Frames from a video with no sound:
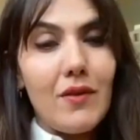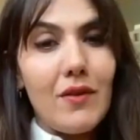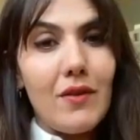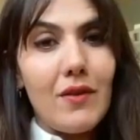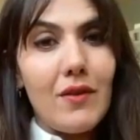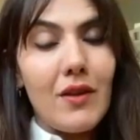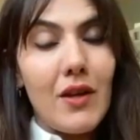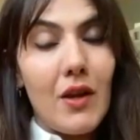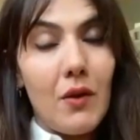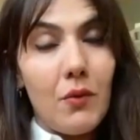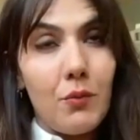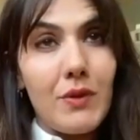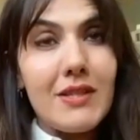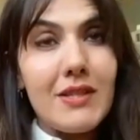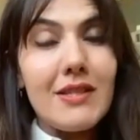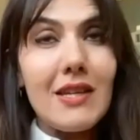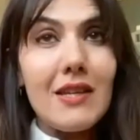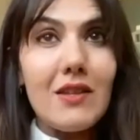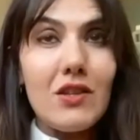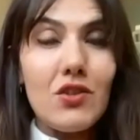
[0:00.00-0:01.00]
you know, we
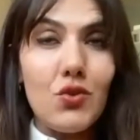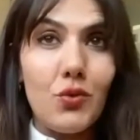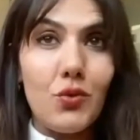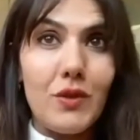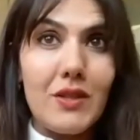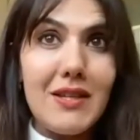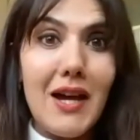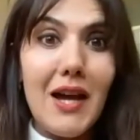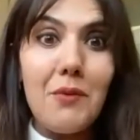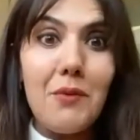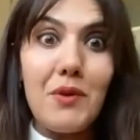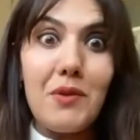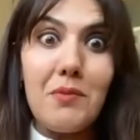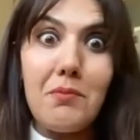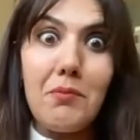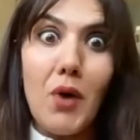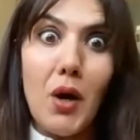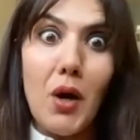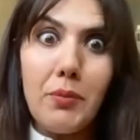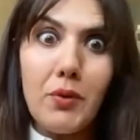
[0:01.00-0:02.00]
see this all the time with
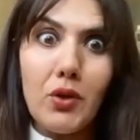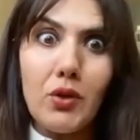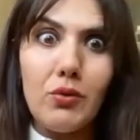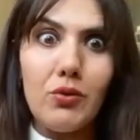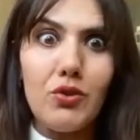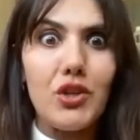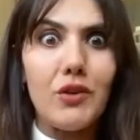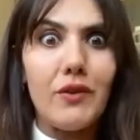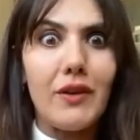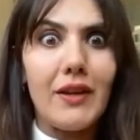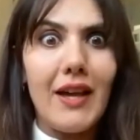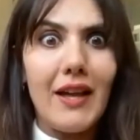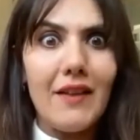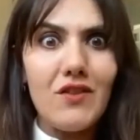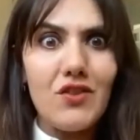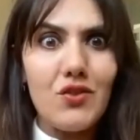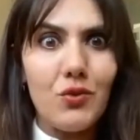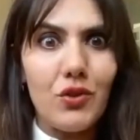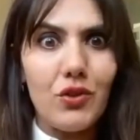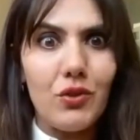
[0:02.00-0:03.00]
mob culture and
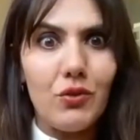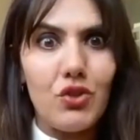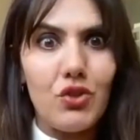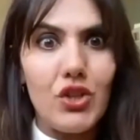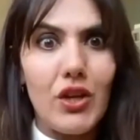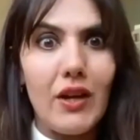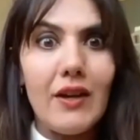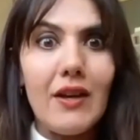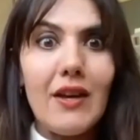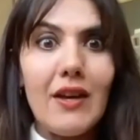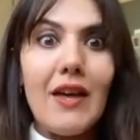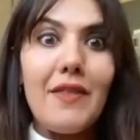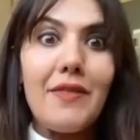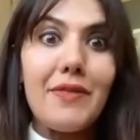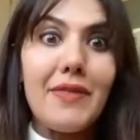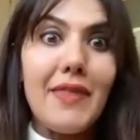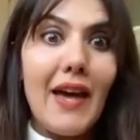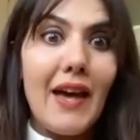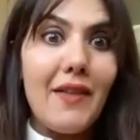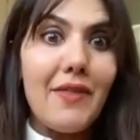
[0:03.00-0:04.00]
cancel culture,
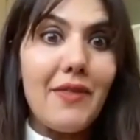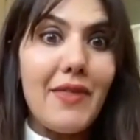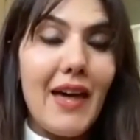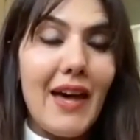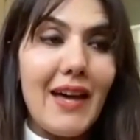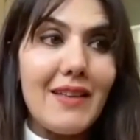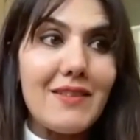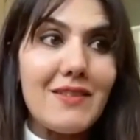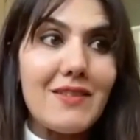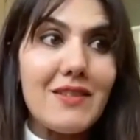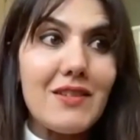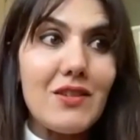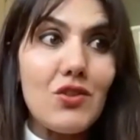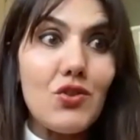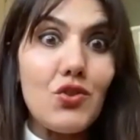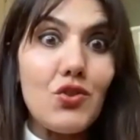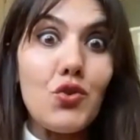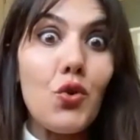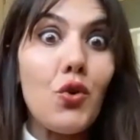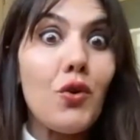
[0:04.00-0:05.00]
that
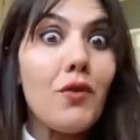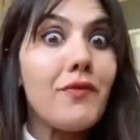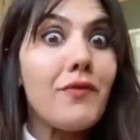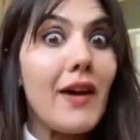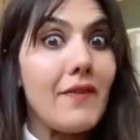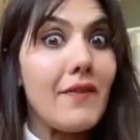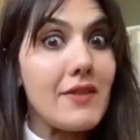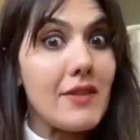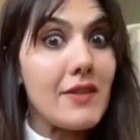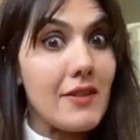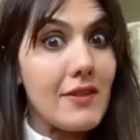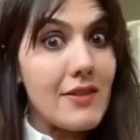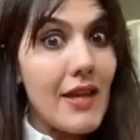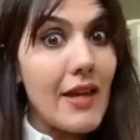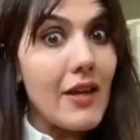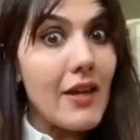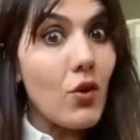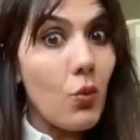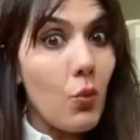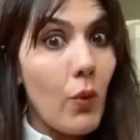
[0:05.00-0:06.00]
your fans can
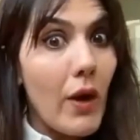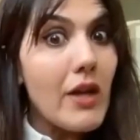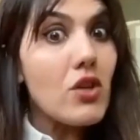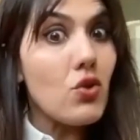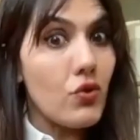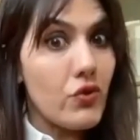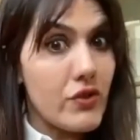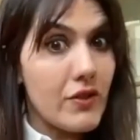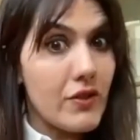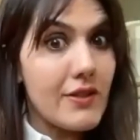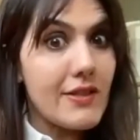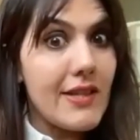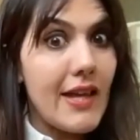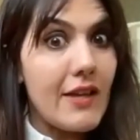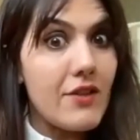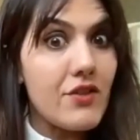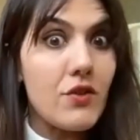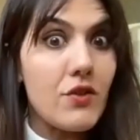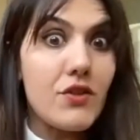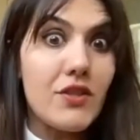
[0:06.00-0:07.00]
take away your
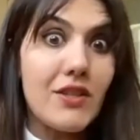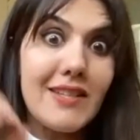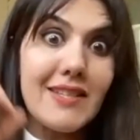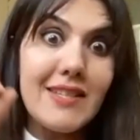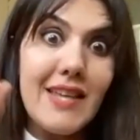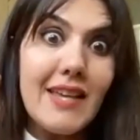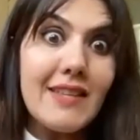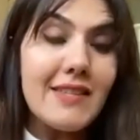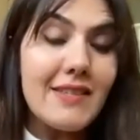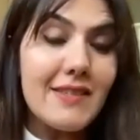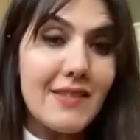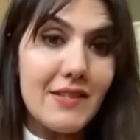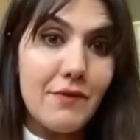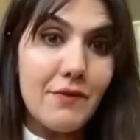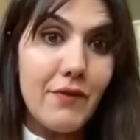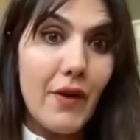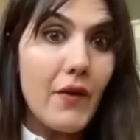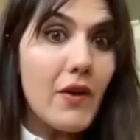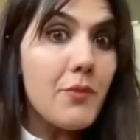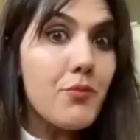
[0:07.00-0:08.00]
success. So success is this
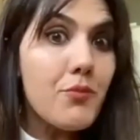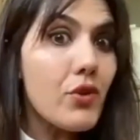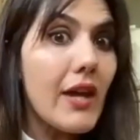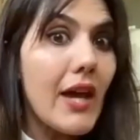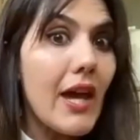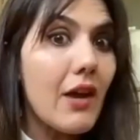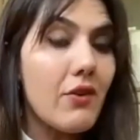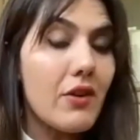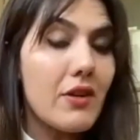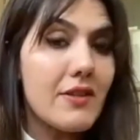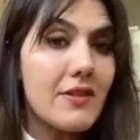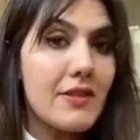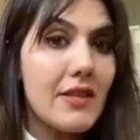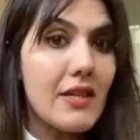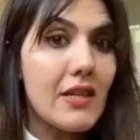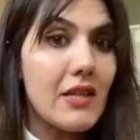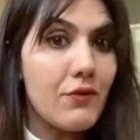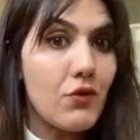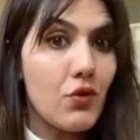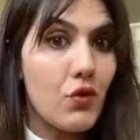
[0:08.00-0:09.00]
very precarious
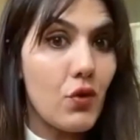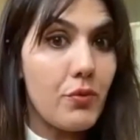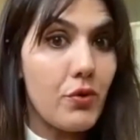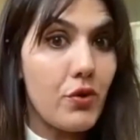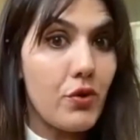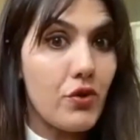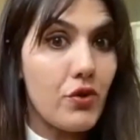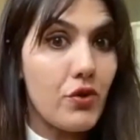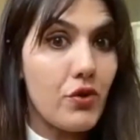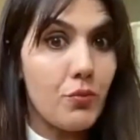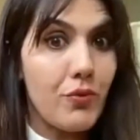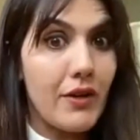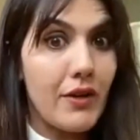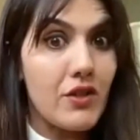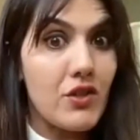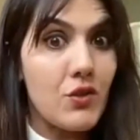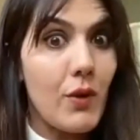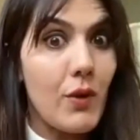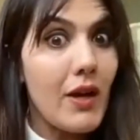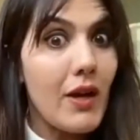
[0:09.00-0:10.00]
thing if you're a personal brand
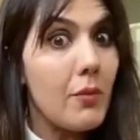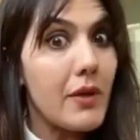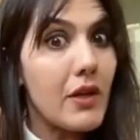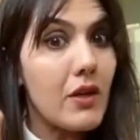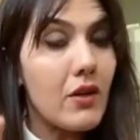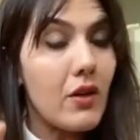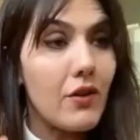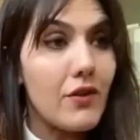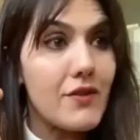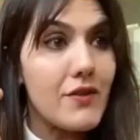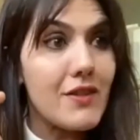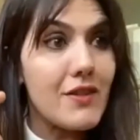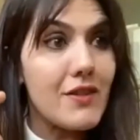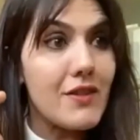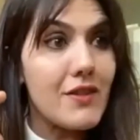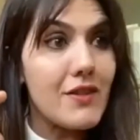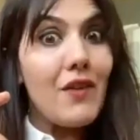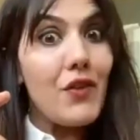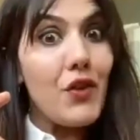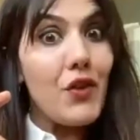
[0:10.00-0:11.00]
as well, because
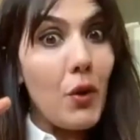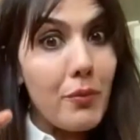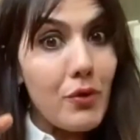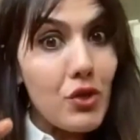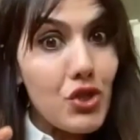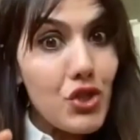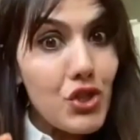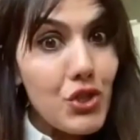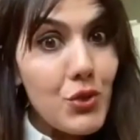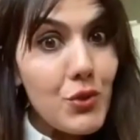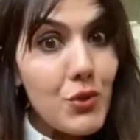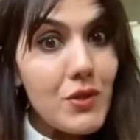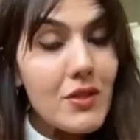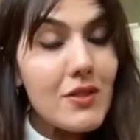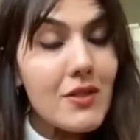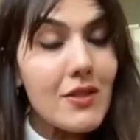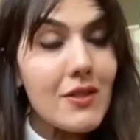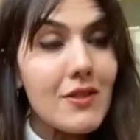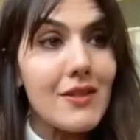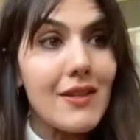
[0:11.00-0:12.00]
the
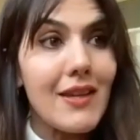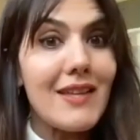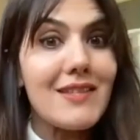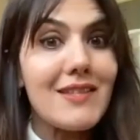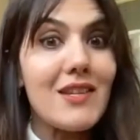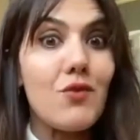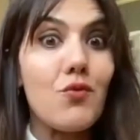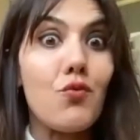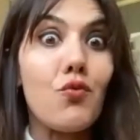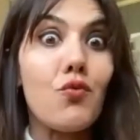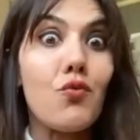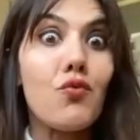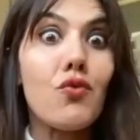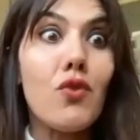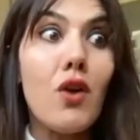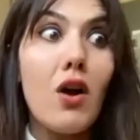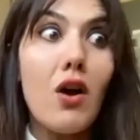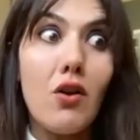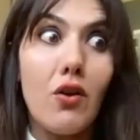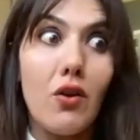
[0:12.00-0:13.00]
opportunity to get it
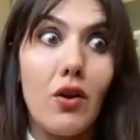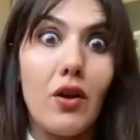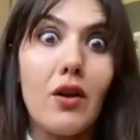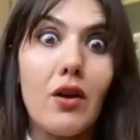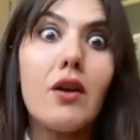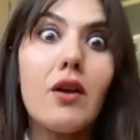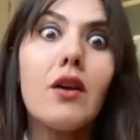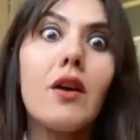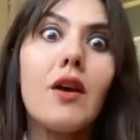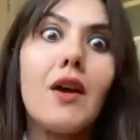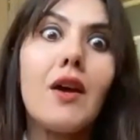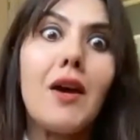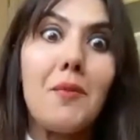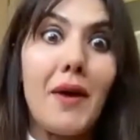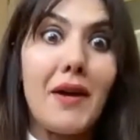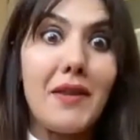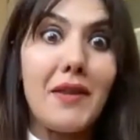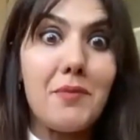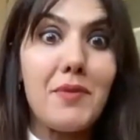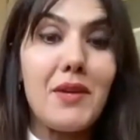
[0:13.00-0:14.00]
wrong
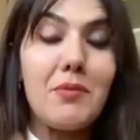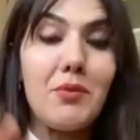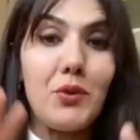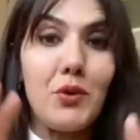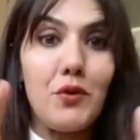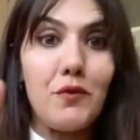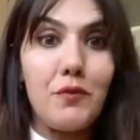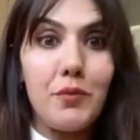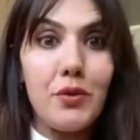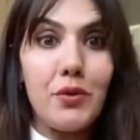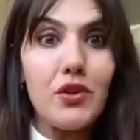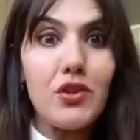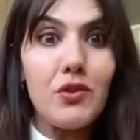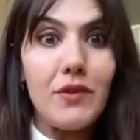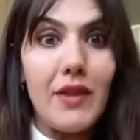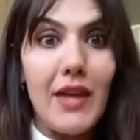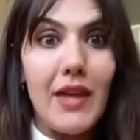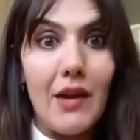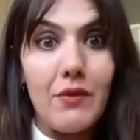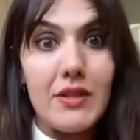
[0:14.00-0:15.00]
by the people who've put you
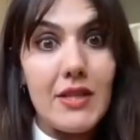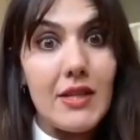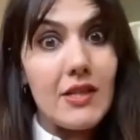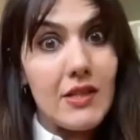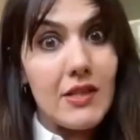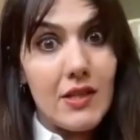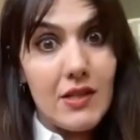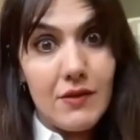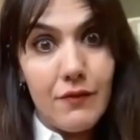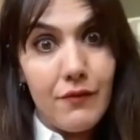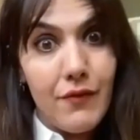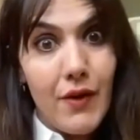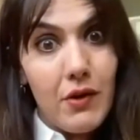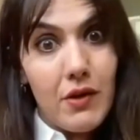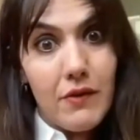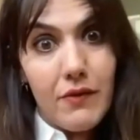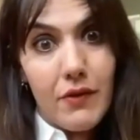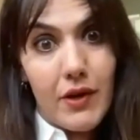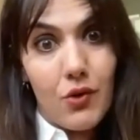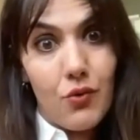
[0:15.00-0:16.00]
there is very,
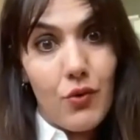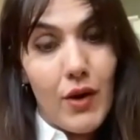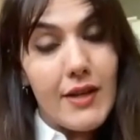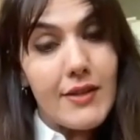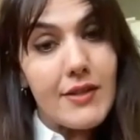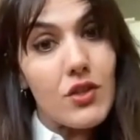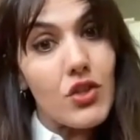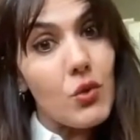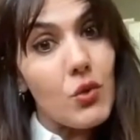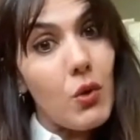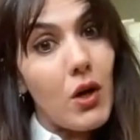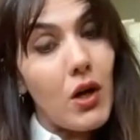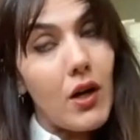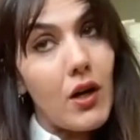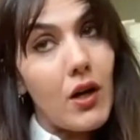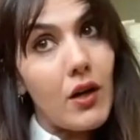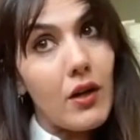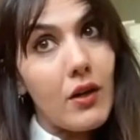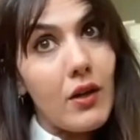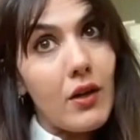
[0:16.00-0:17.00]
very great, and
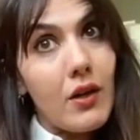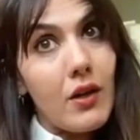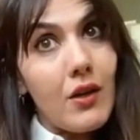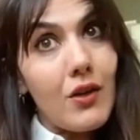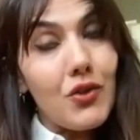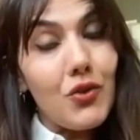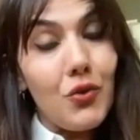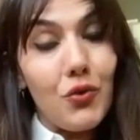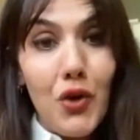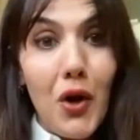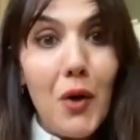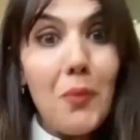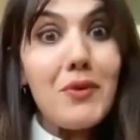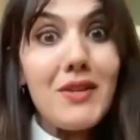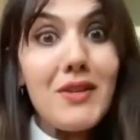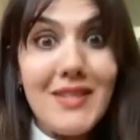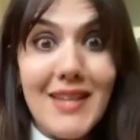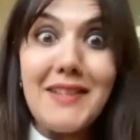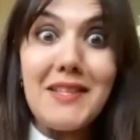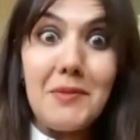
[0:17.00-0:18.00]
you're not
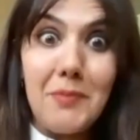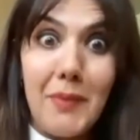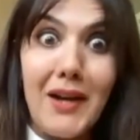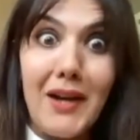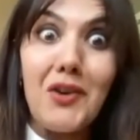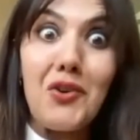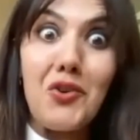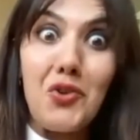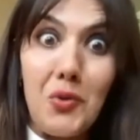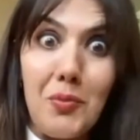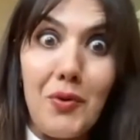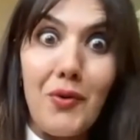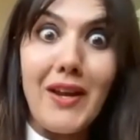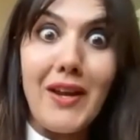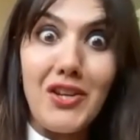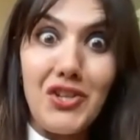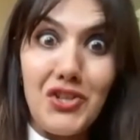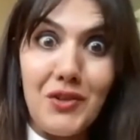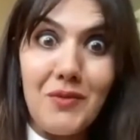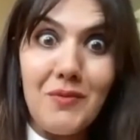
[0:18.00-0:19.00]
protected by a
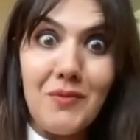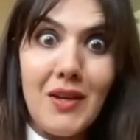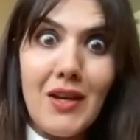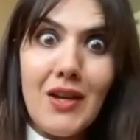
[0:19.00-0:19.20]
corporation.